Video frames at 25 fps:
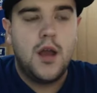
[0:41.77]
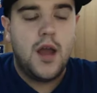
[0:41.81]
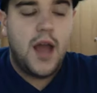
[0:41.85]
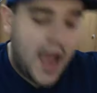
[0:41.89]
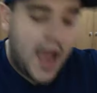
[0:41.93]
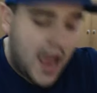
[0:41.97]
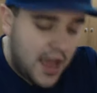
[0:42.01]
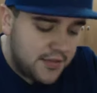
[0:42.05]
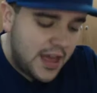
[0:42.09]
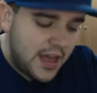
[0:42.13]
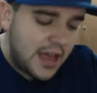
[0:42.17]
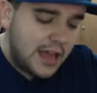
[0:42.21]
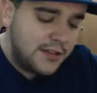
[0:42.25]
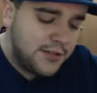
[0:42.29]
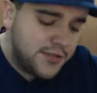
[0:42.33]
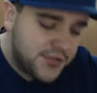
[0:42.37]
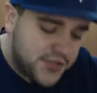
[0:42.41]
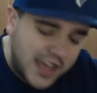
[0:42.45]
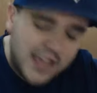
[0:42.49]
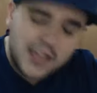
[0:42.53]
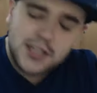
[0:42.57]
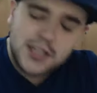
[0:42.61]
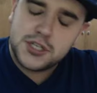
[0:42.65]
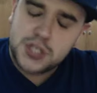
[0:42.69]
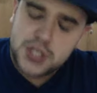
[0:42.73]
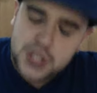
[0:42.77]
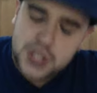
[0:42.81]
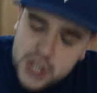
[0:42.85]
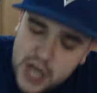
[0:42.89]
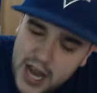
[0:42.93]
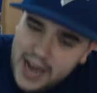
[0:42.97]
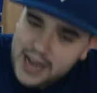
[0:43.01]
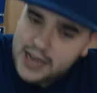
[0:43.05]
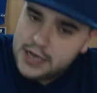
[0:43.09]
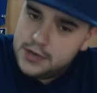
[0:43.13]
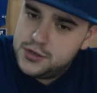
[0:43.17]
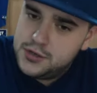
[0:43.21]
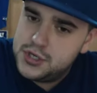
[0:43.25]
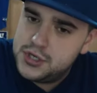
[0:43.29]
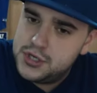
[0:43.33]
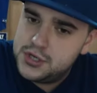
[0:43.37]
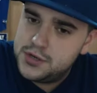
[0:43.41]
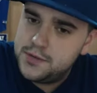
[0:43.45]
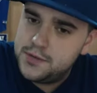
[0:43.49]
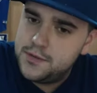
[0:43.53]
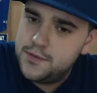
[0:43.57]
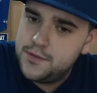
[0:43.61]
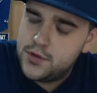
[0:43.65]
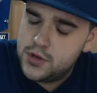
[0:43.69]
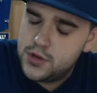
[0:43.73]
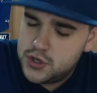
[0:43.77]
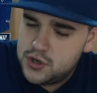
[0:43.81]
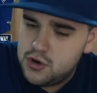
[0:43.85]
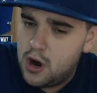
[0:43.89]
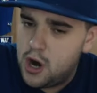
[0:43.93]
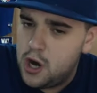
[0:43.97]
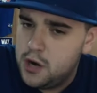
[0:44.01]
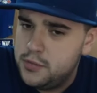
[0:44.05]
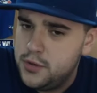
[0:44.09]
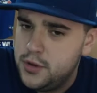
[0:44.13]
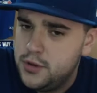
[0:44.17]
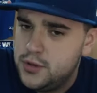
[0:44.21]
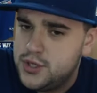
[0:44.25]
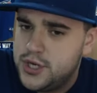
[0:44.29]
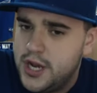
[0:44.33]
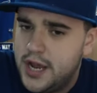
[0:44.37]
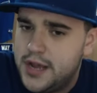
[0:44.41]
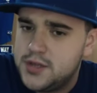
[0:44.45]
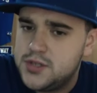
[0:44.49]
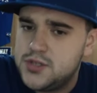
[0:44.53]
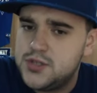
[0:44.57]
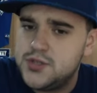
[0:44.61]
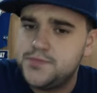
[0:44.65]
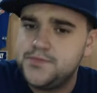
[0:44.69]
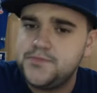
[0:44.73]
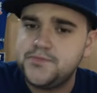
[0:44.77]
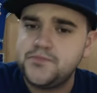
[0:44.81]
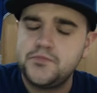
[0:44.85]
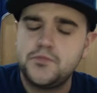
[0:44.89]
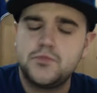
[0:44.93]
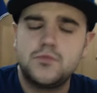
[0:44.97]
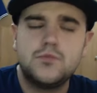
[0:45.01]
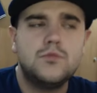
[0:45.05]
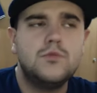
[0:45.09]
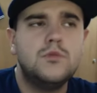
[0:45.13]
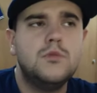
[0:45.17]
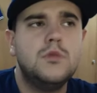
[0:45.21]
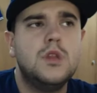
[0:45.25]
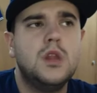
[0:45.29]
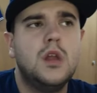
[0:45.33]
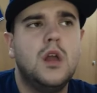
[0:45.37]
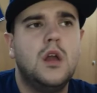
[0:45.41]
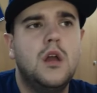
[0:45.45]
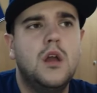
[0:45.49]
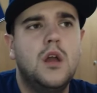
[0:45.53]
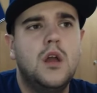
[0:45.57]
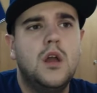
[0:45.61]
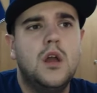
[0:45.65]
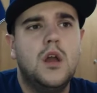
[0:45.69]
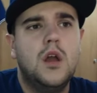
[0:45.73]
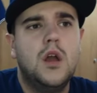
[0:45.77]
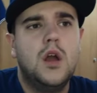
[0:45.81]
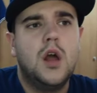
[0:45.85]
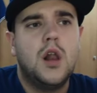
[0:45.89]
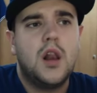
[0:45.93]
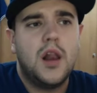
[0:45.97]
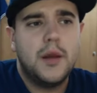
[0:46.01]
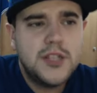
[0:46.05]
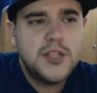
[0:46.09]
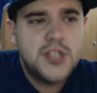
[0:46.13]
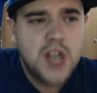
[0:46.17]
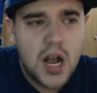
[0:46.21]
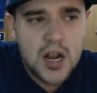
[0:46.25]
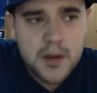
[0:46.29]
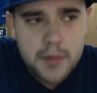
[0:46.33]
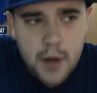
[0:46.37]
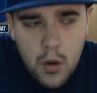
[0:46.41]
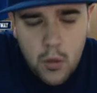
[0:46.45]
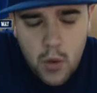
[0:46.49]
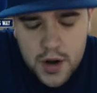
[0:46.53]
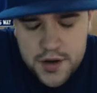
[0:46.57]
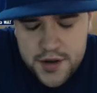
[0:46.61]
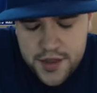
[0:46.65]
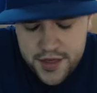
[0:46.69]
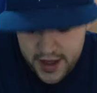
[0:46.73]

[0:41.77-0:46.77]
And then things change for the Toronto Blue Jays. Let me talk about one